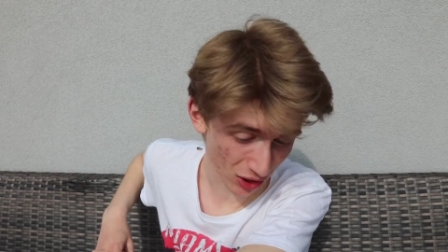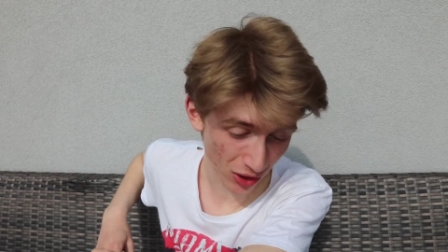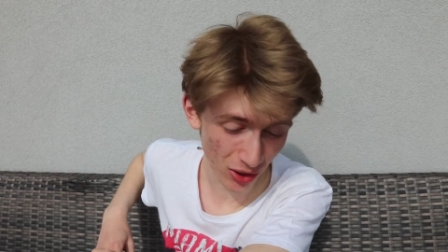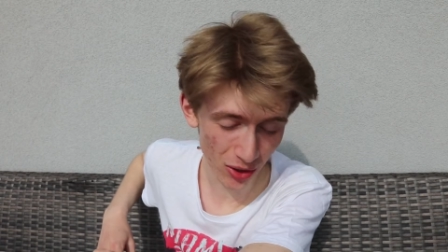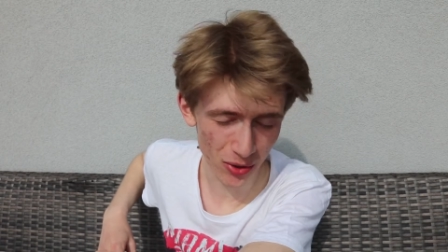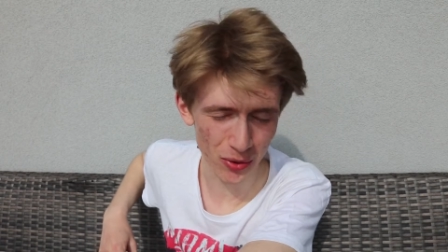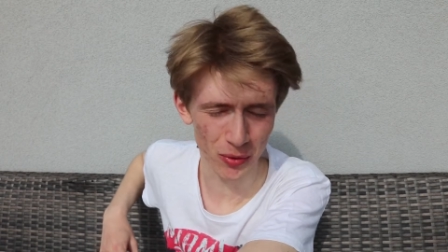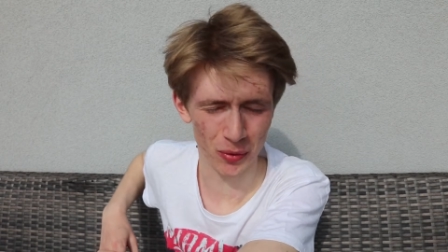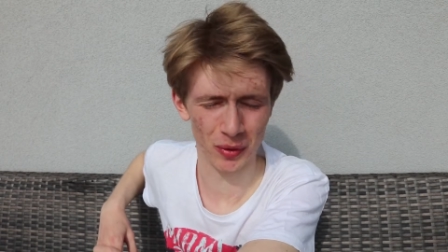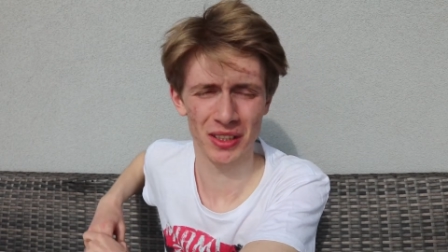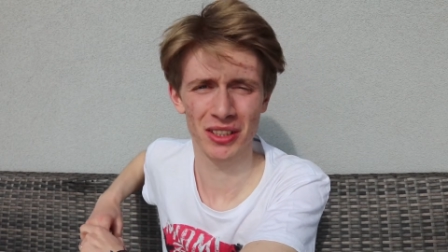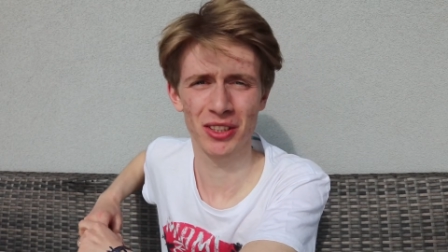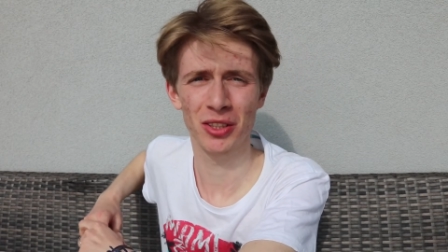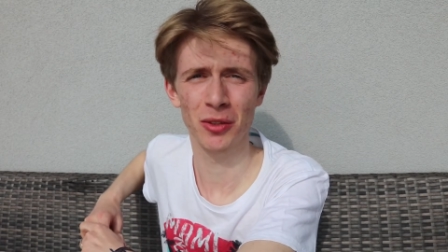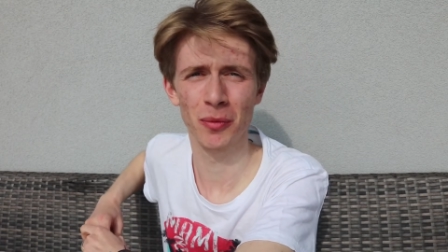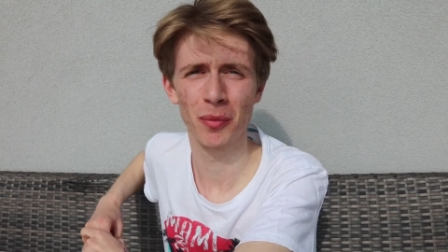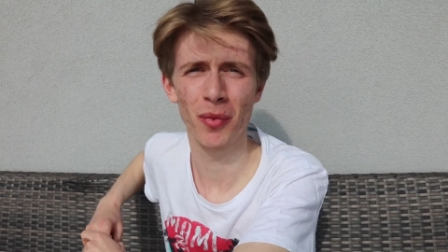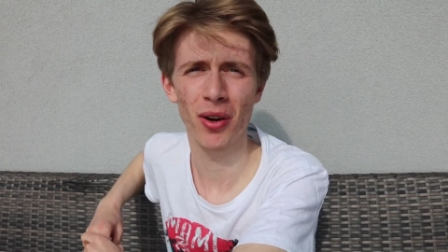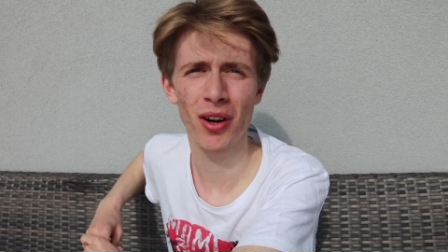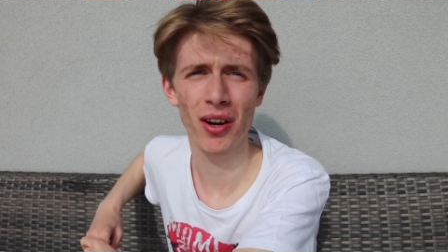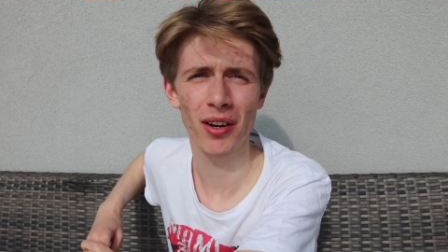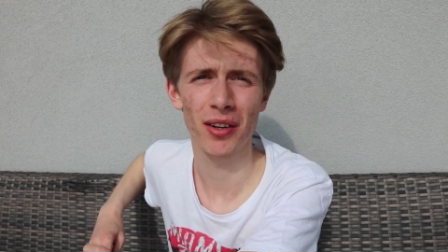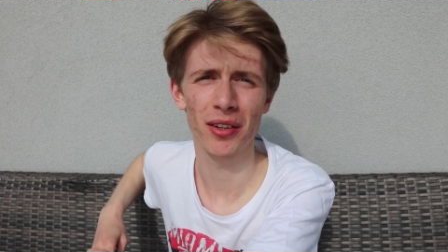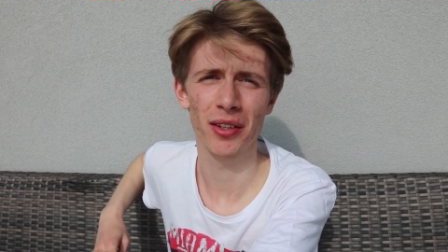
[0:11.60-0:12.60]
so
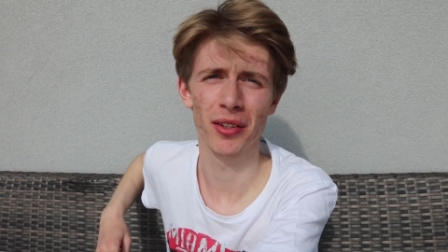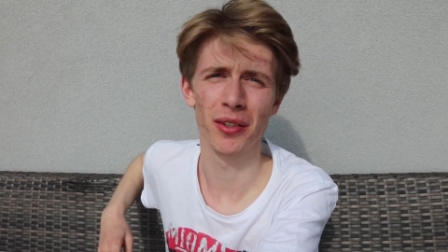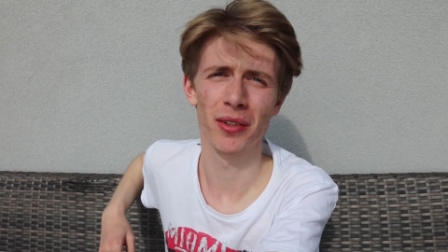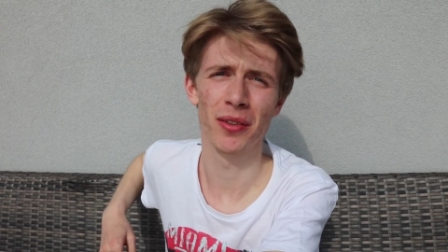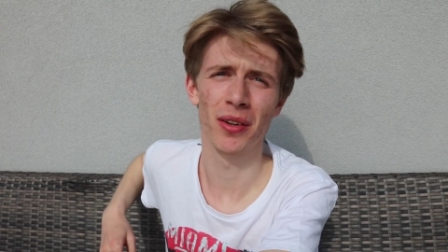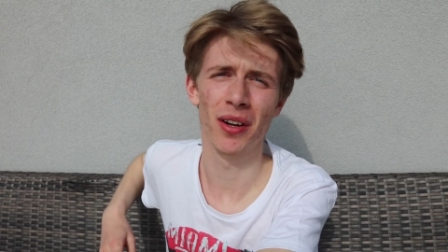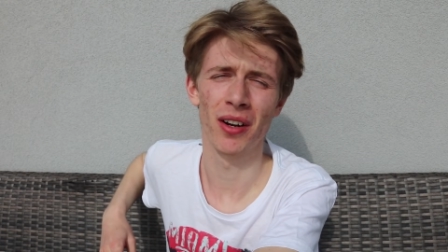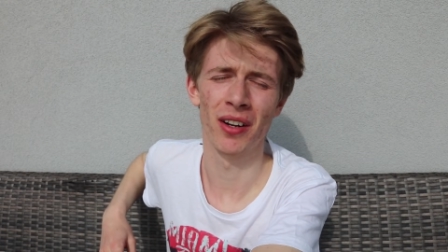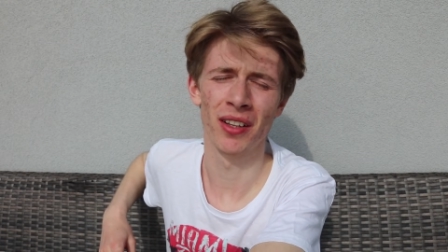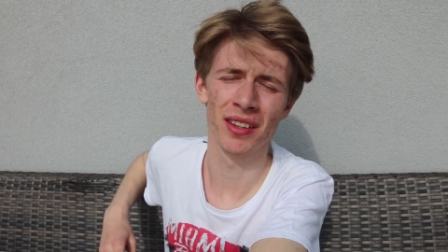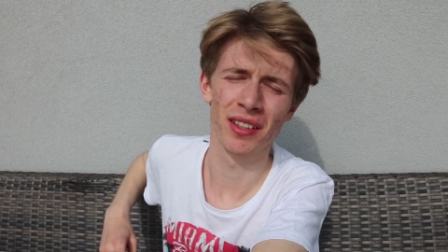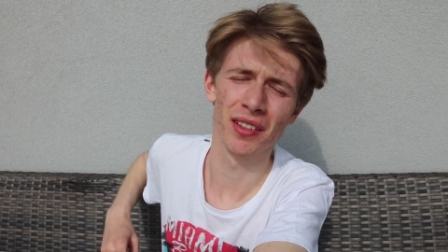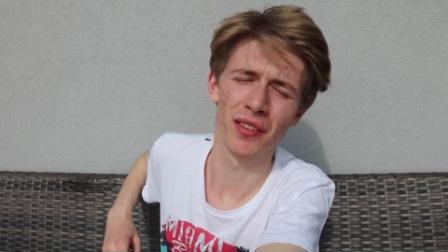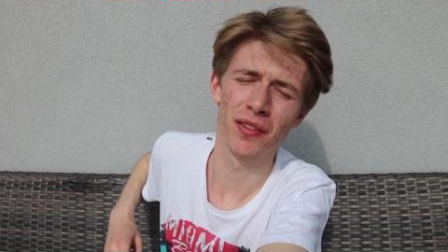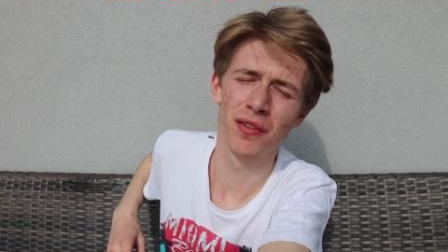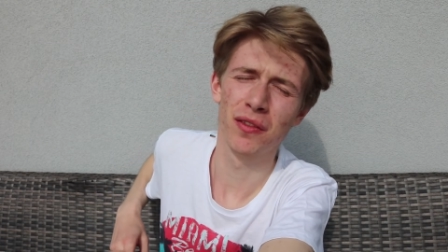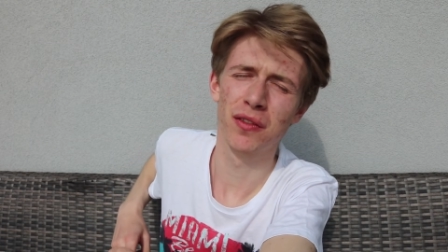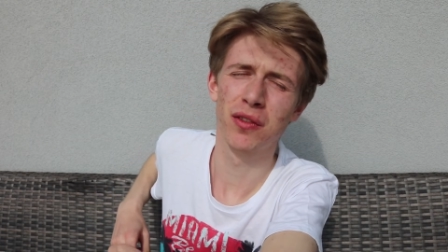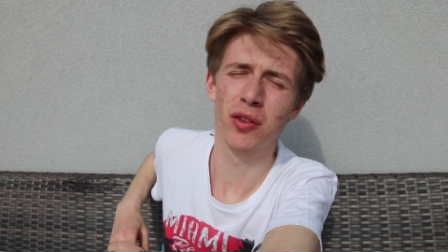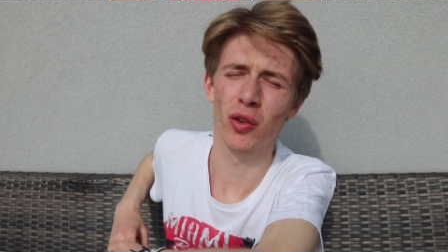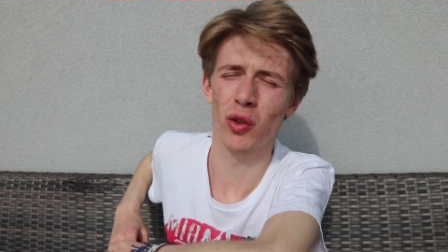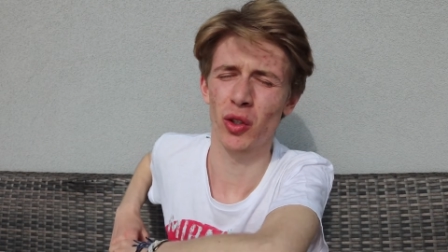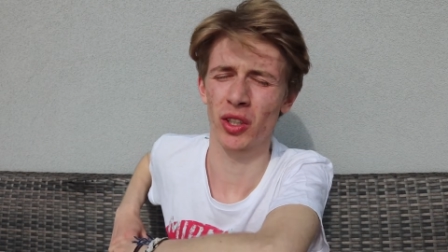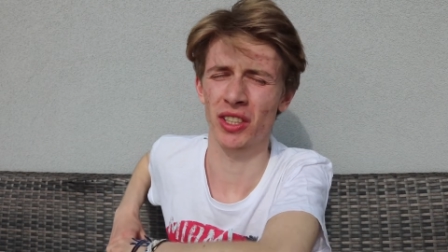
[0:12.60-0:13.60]
tomorrow on the
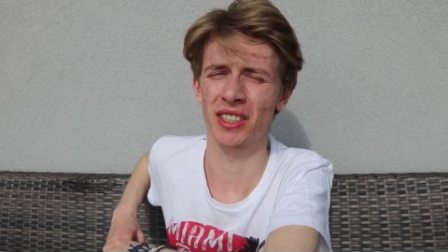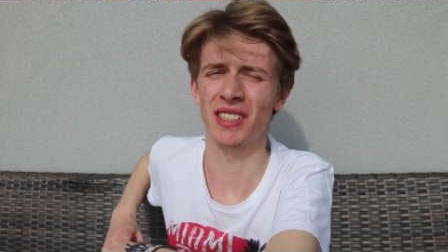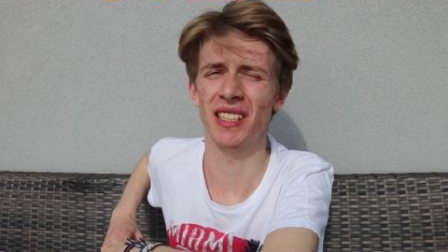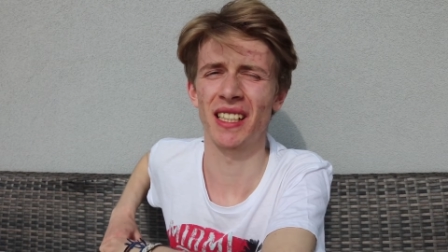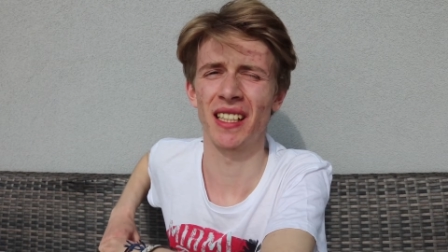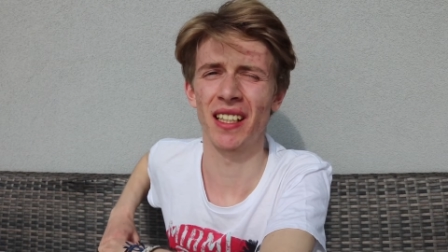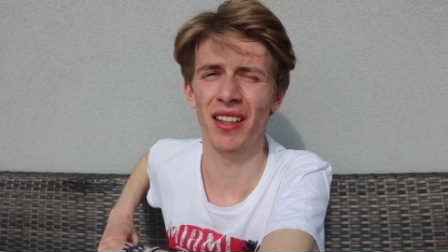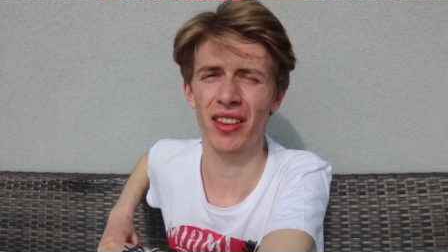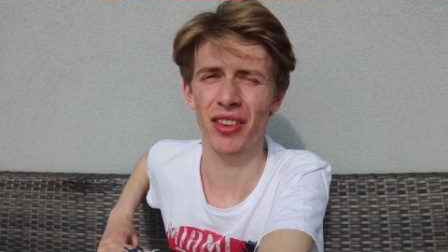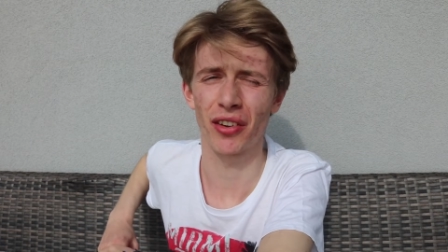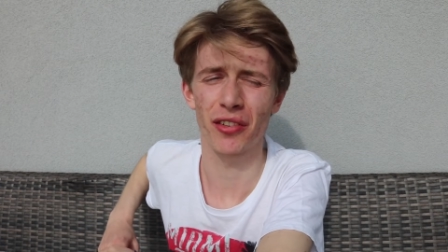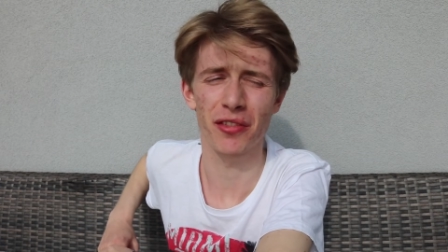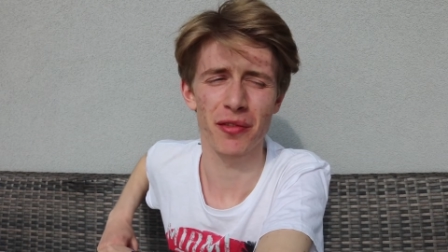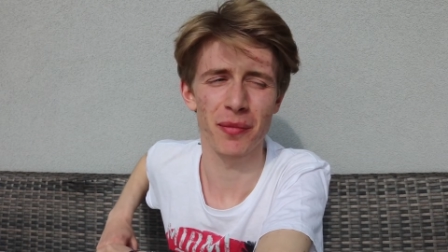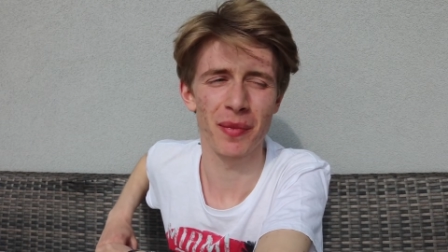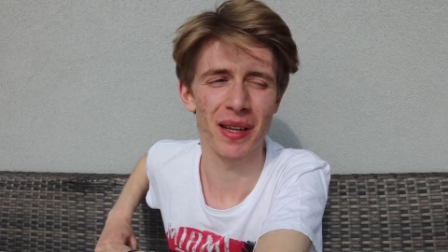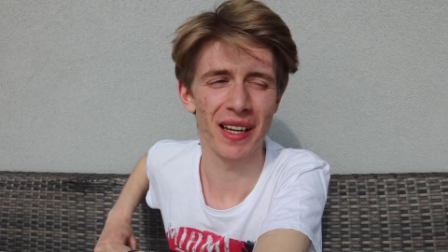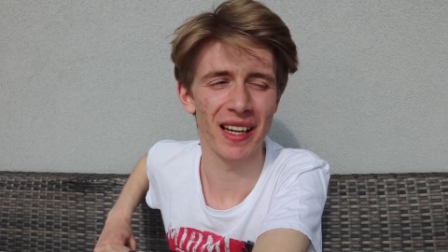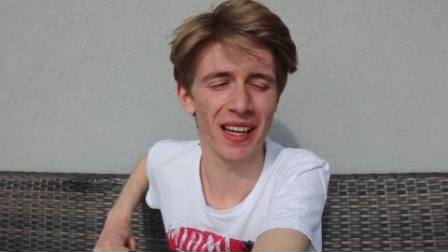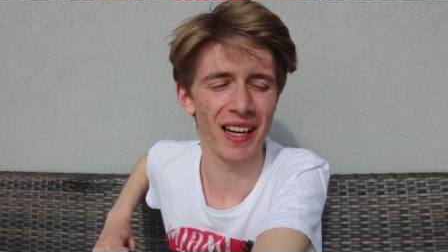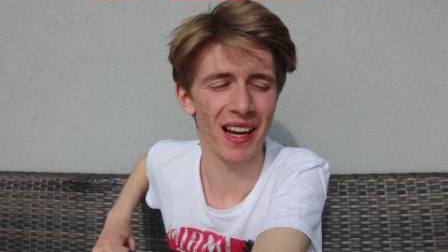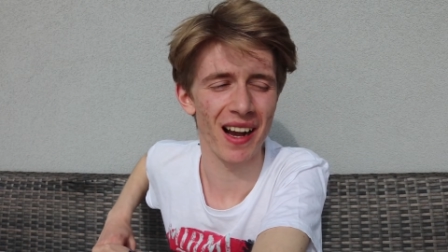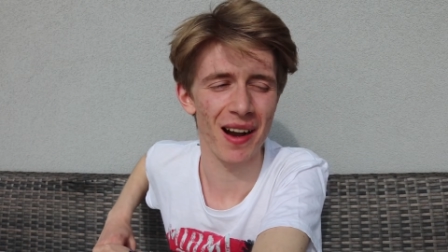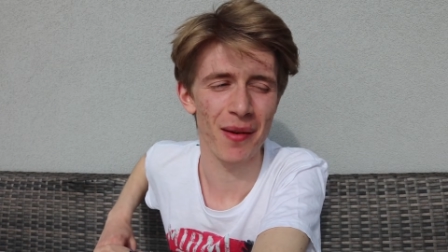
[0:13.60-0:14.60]
14th of
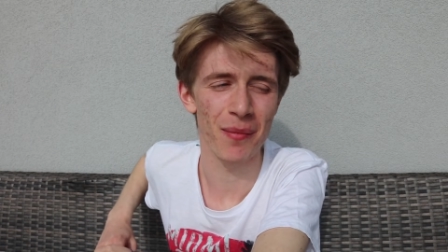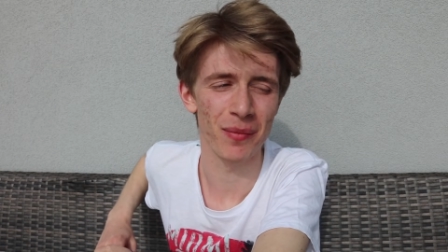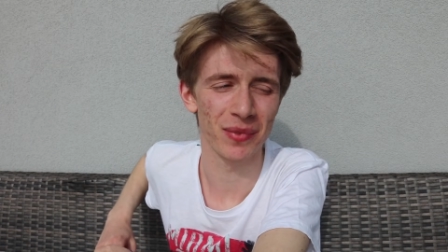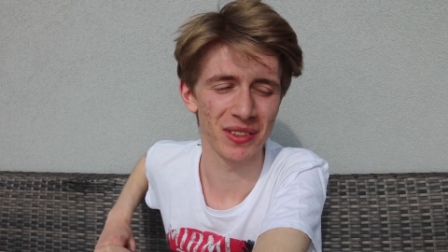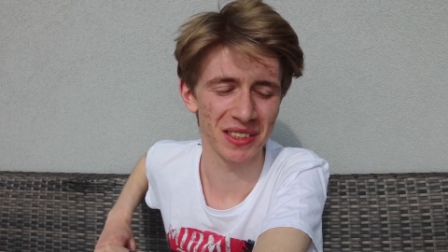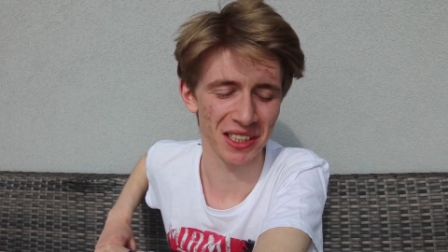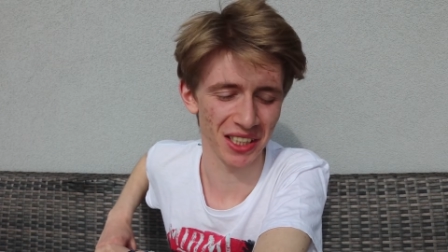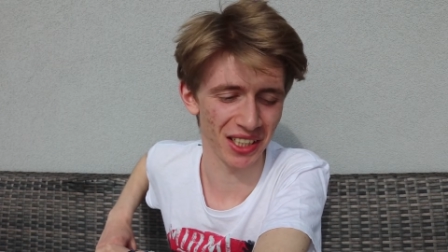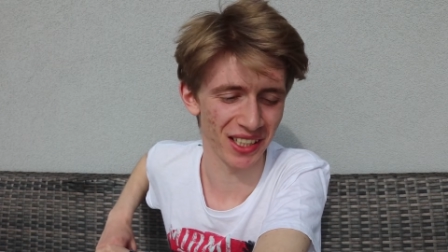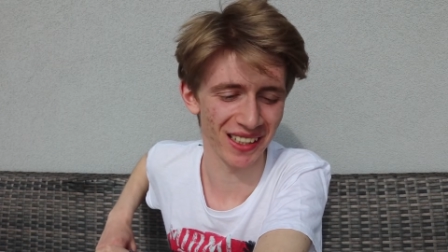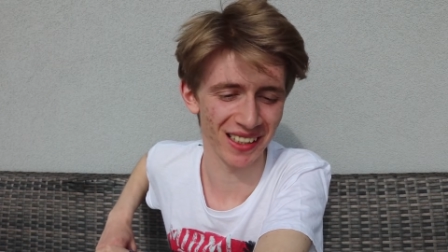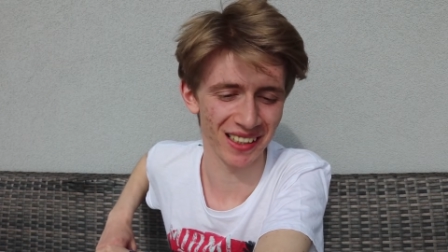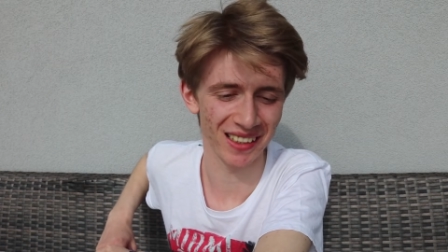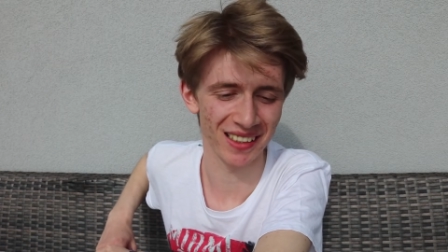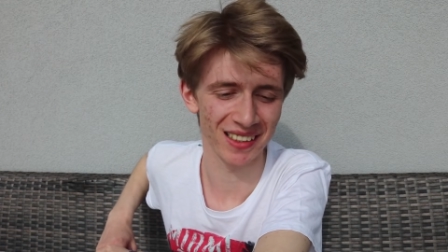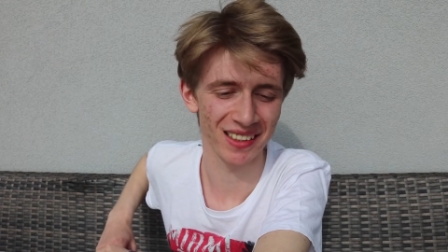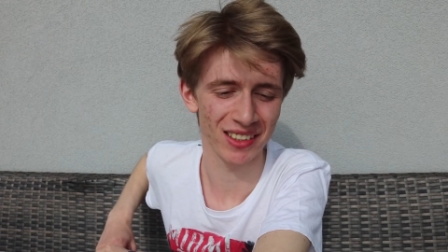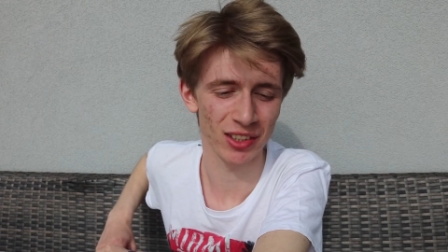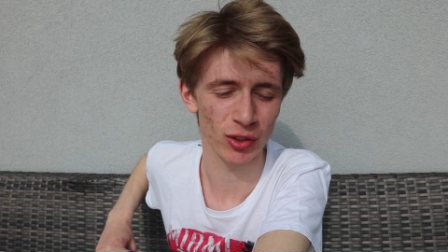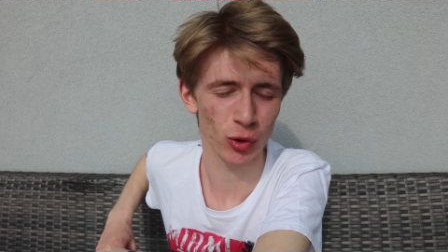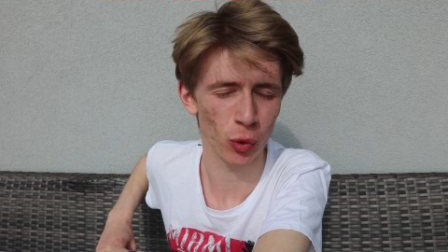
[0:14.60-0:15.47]
May I'm turning